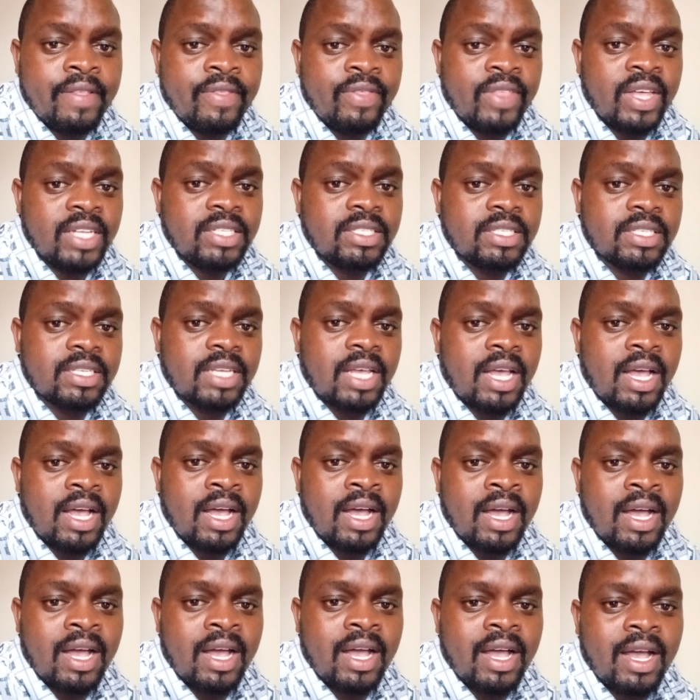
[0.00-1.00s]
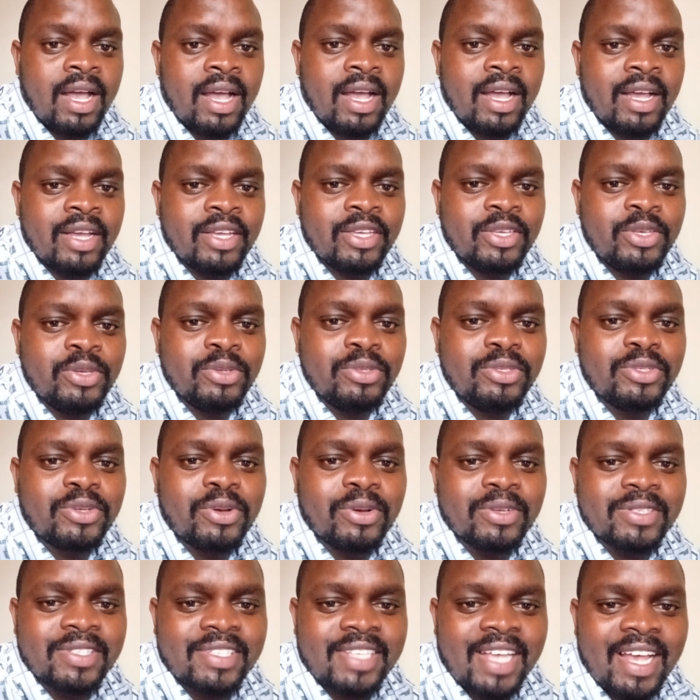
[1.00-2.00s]
That's a huge
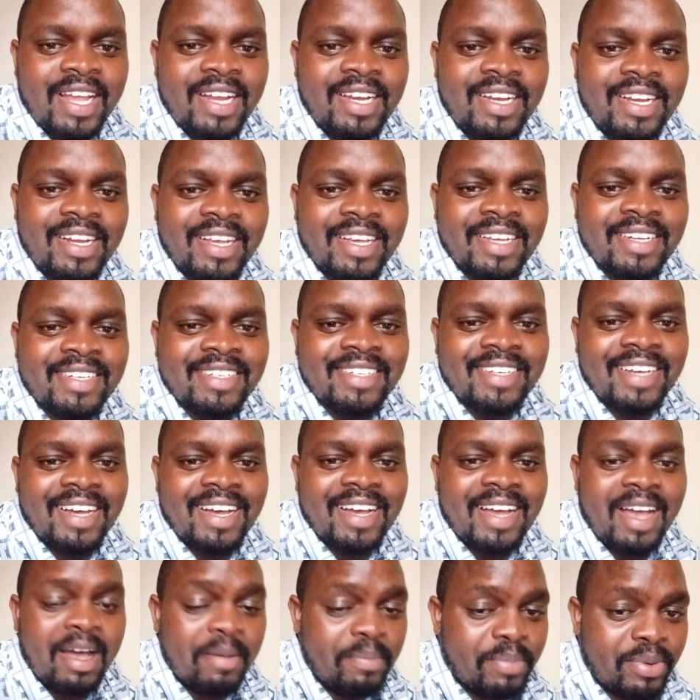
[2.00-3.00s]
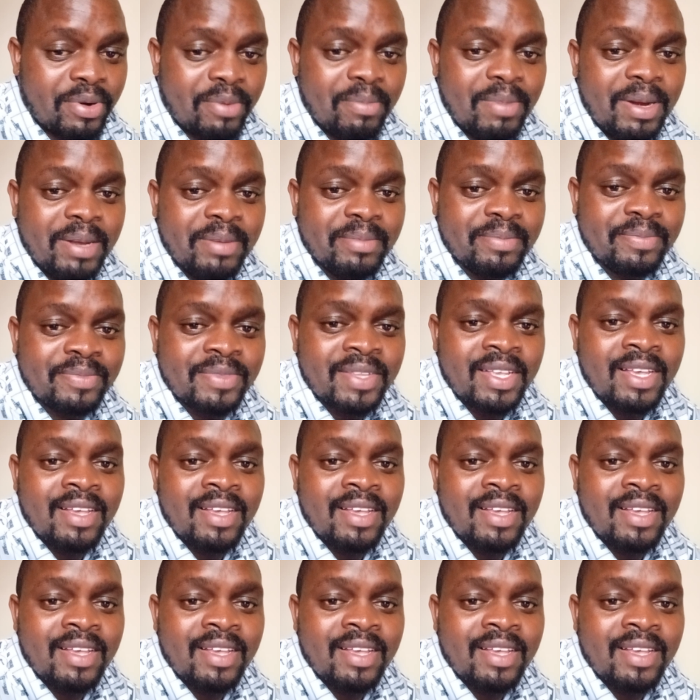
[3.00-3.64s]
concern and a problem